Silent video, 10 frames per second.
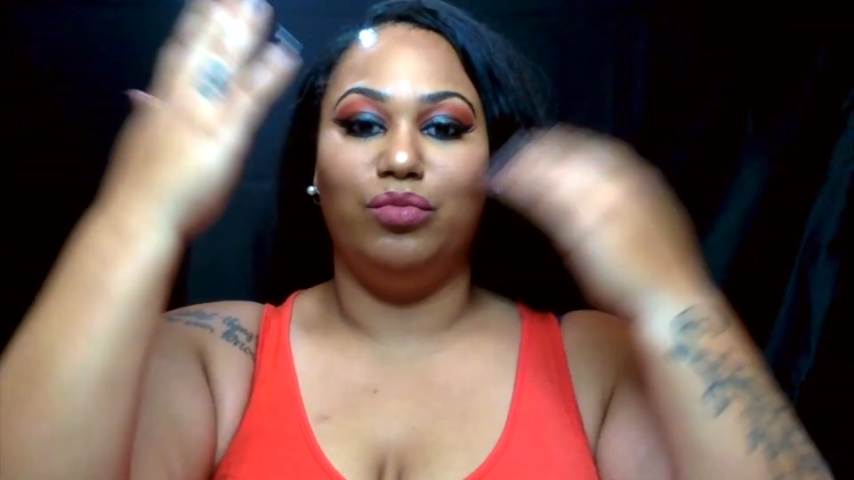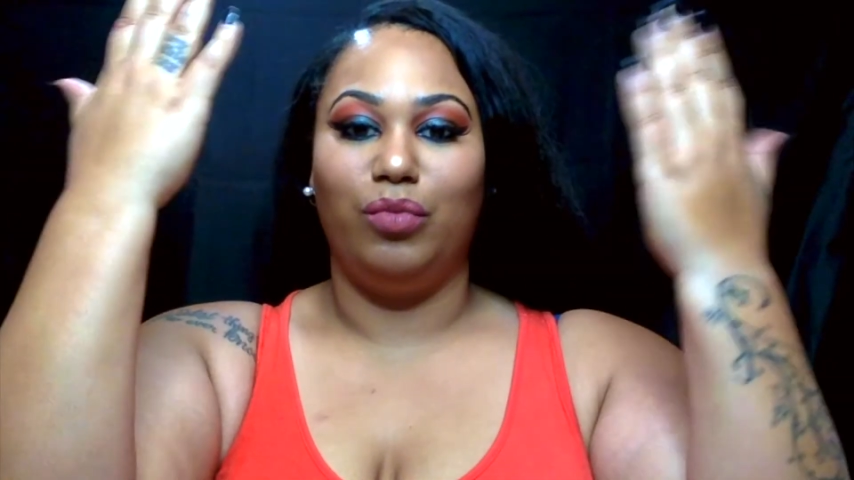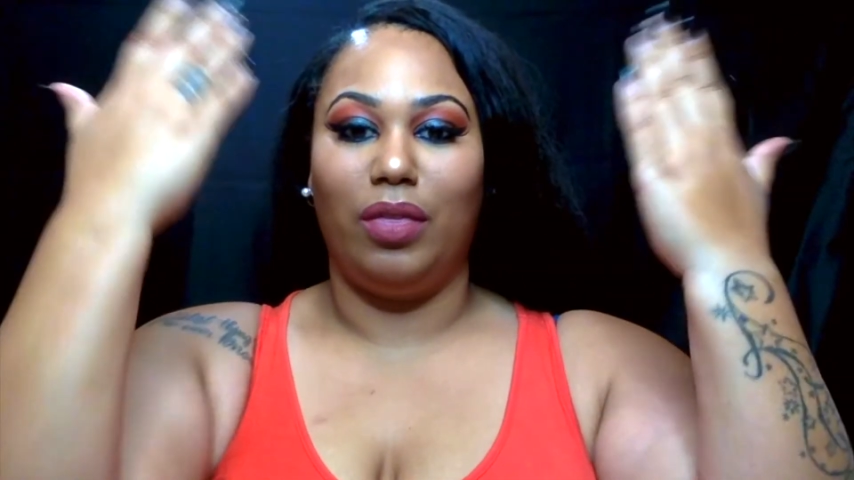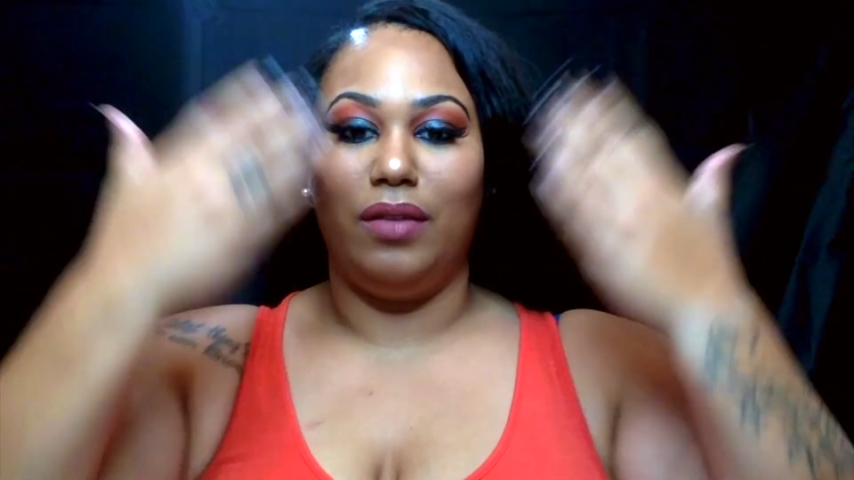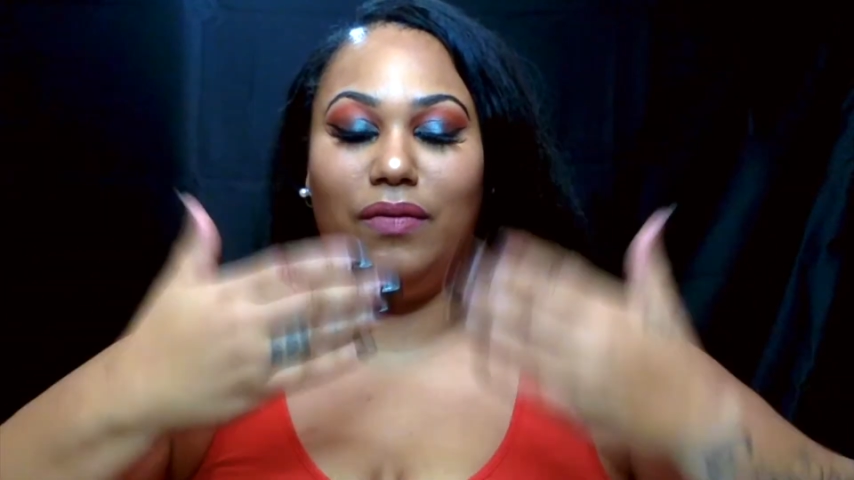I
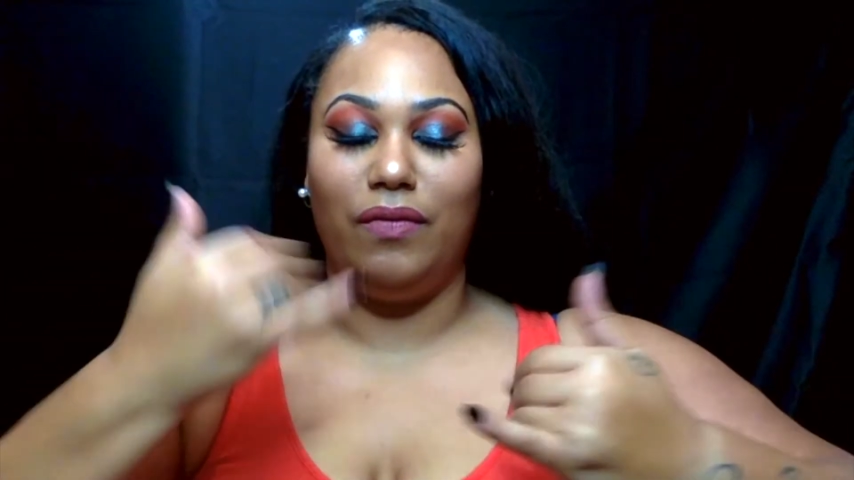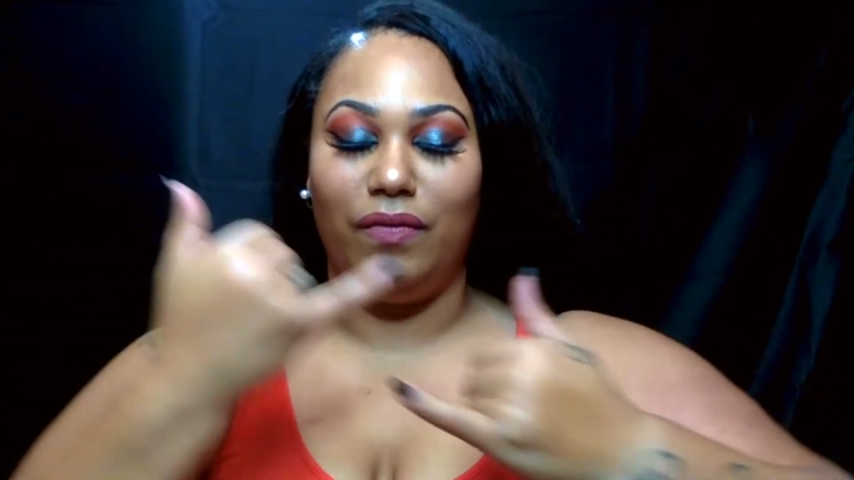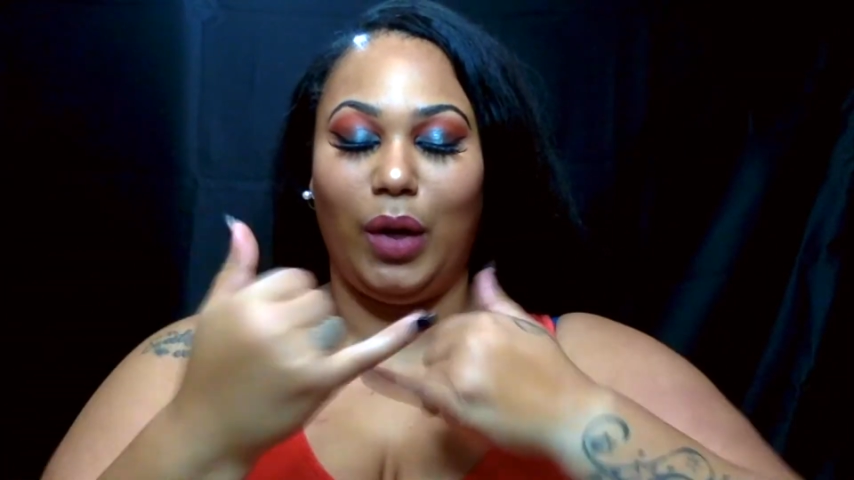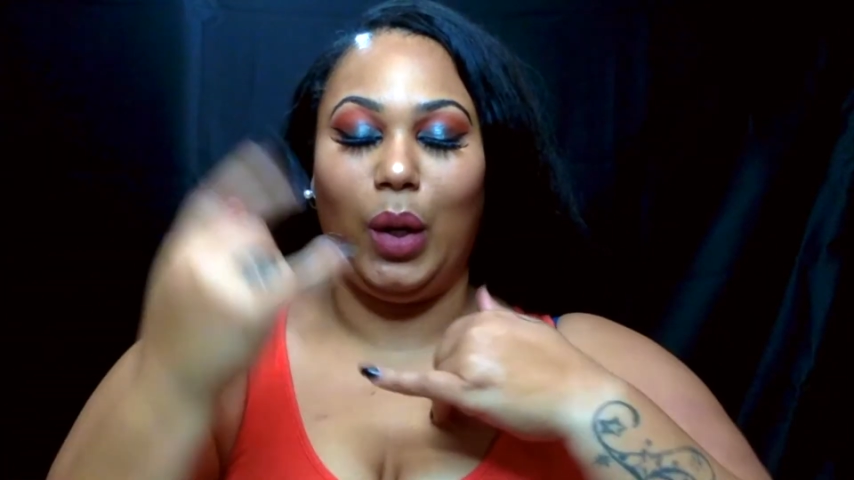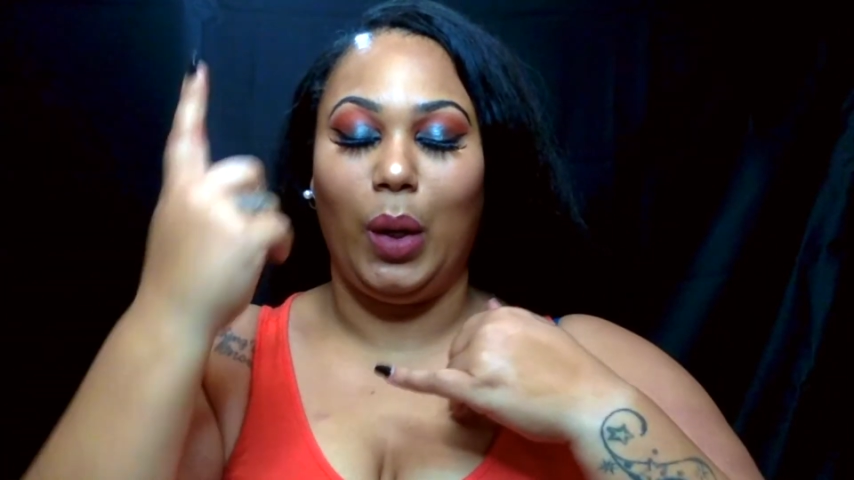absolutely
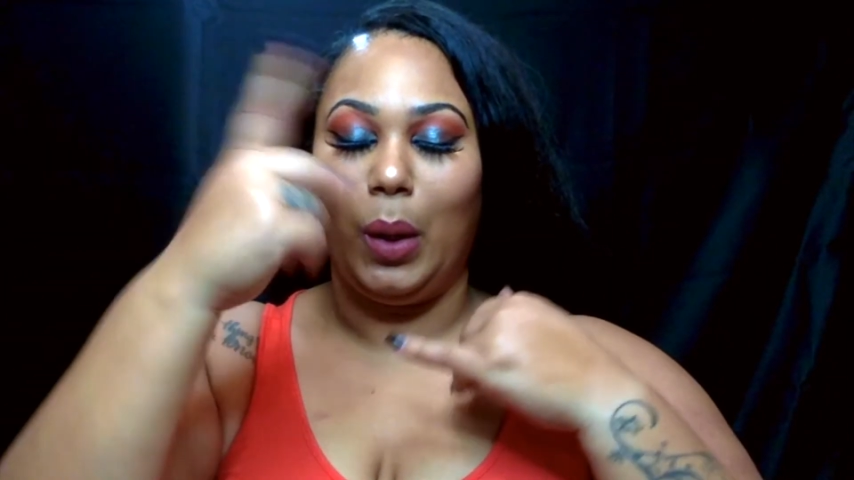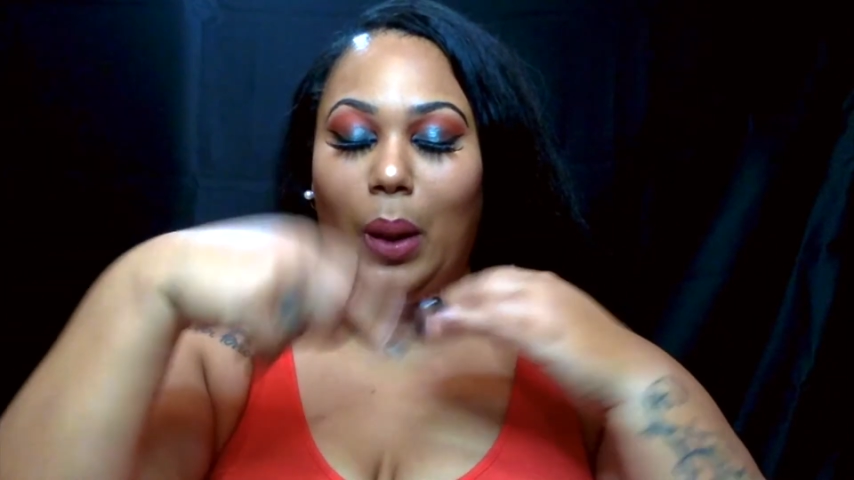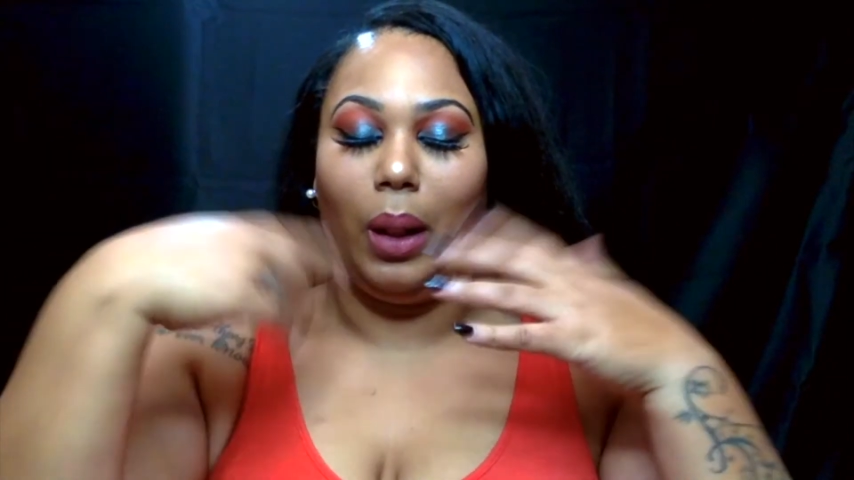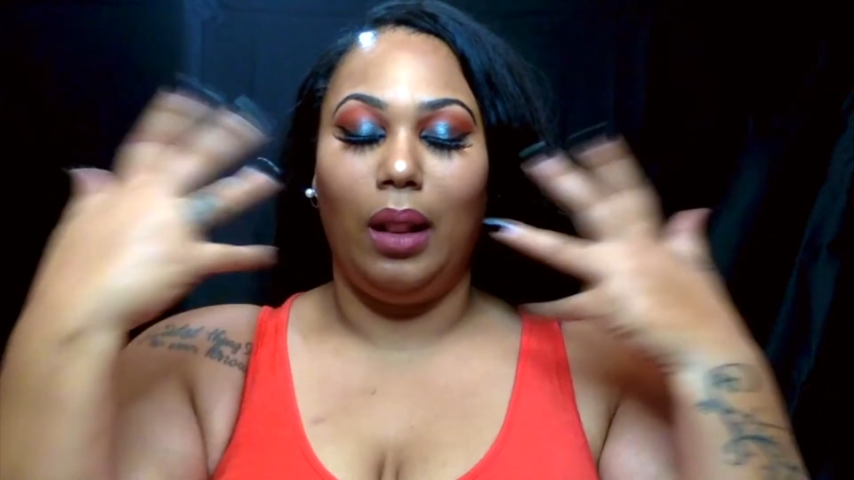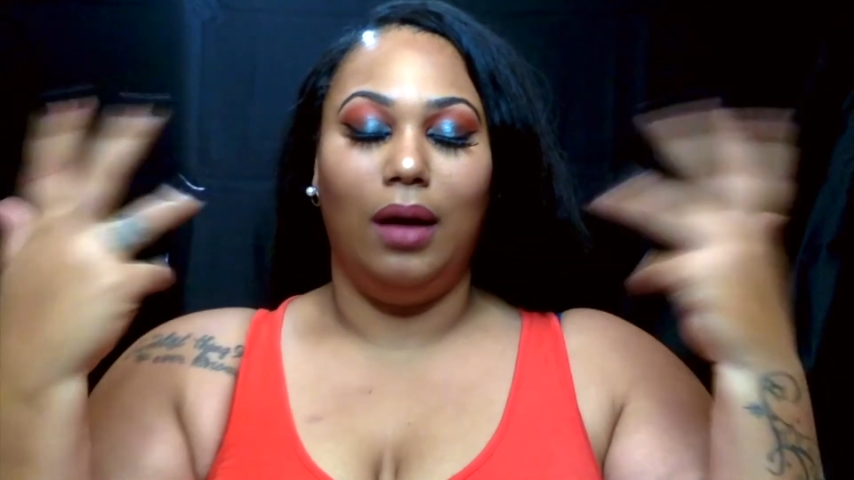love it.
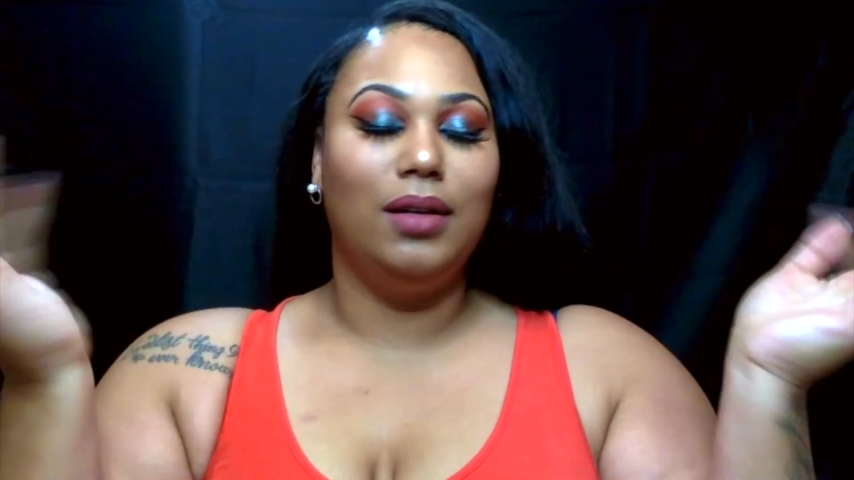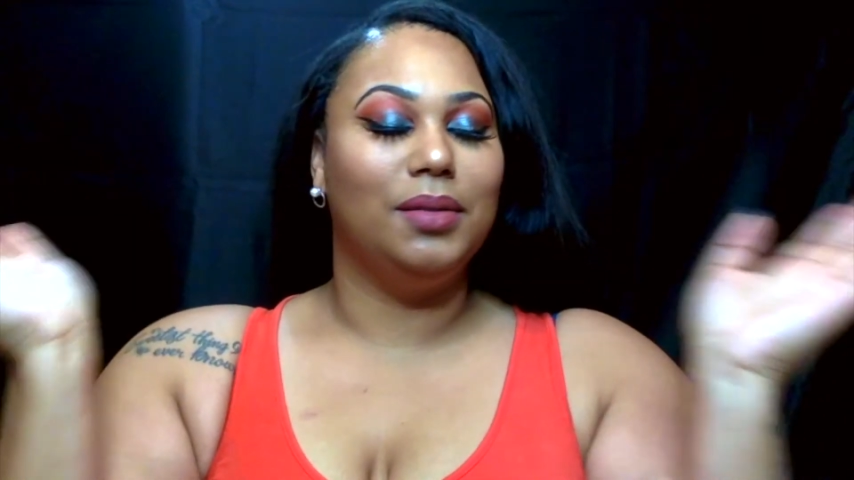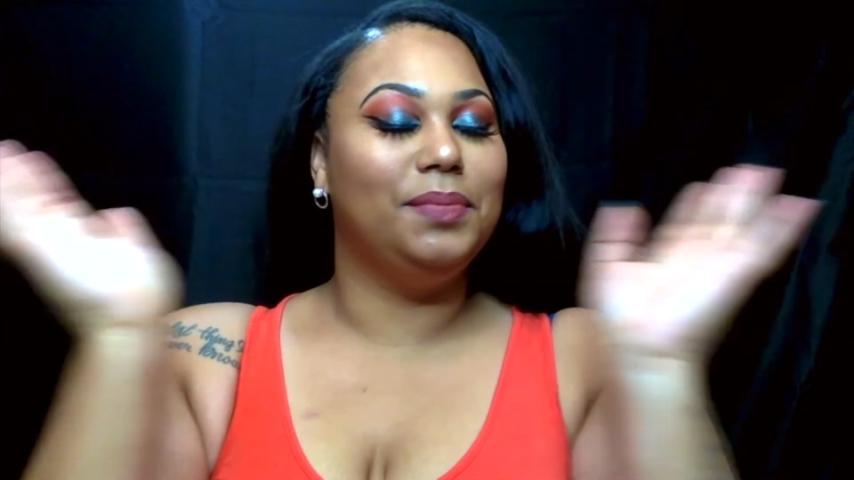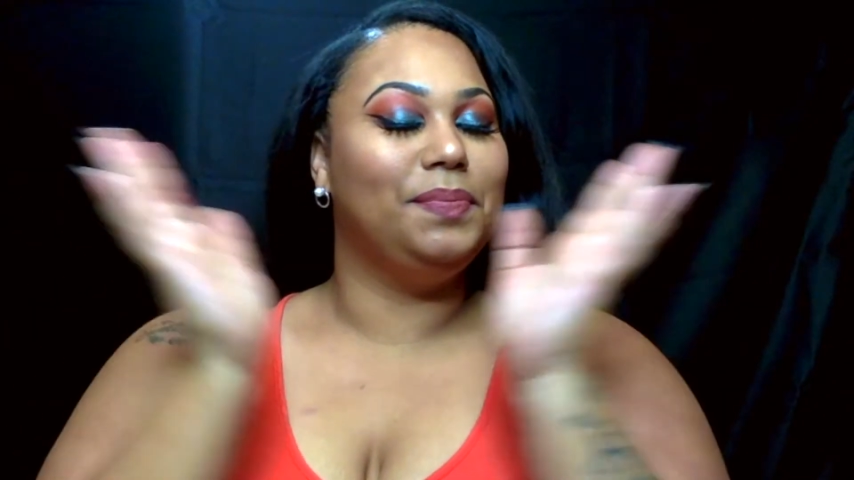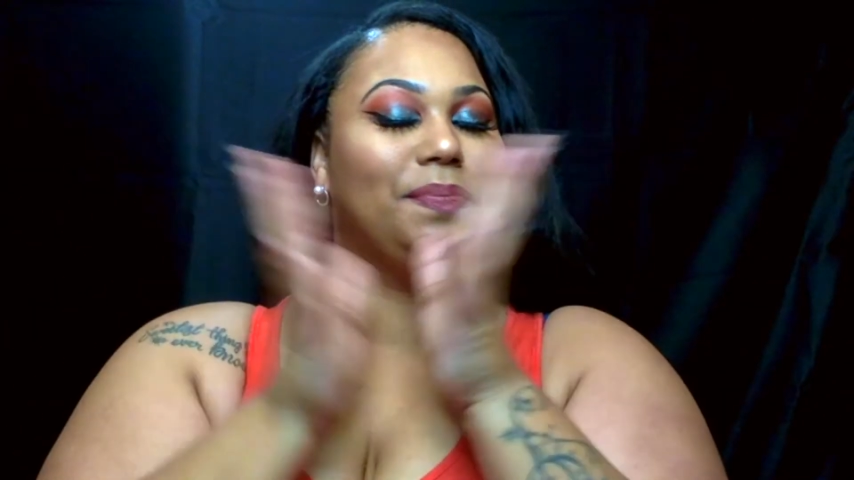
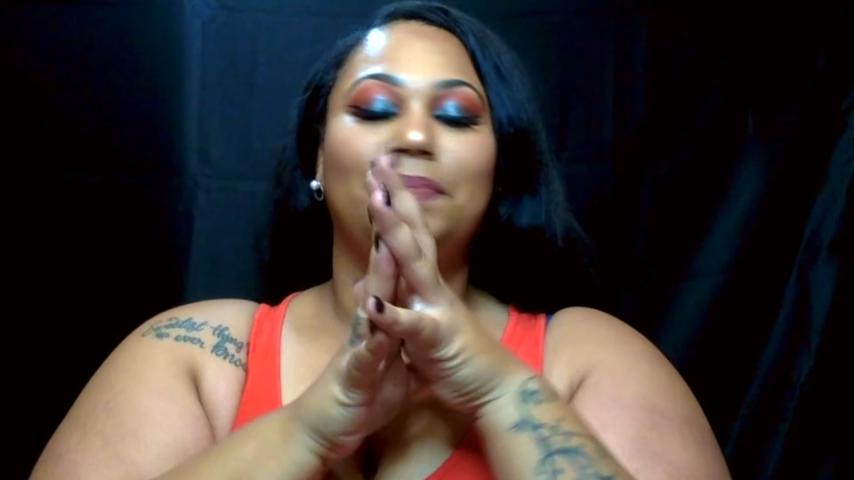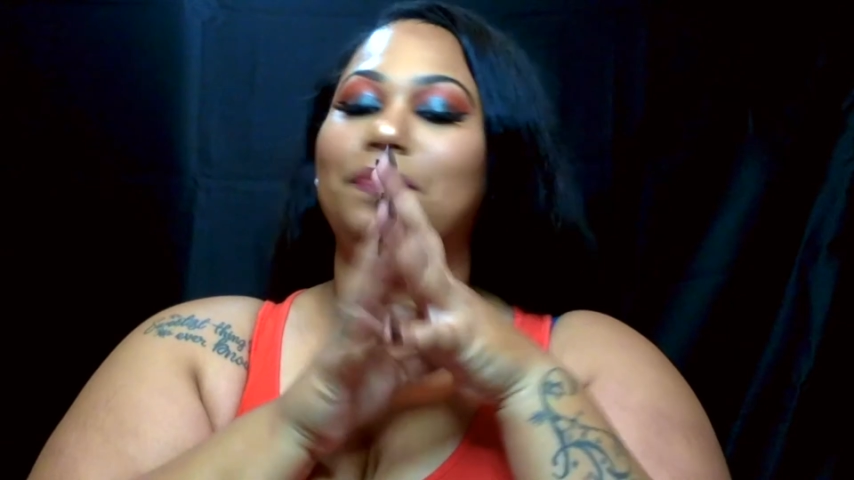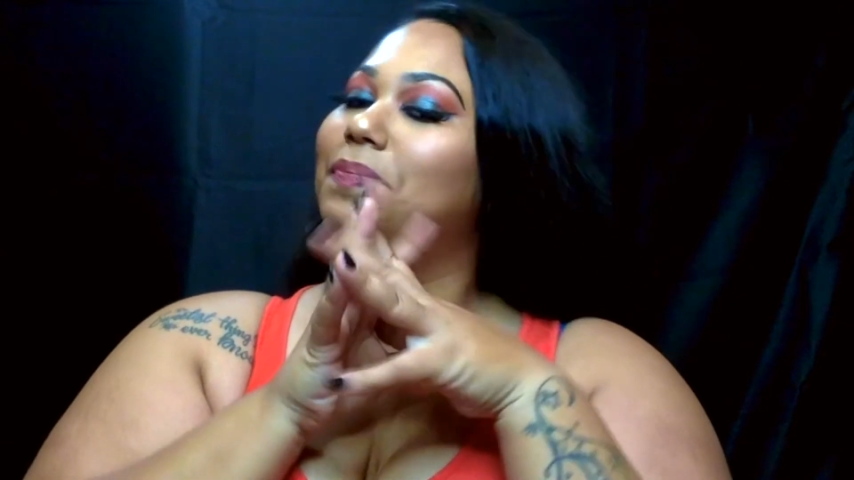So this is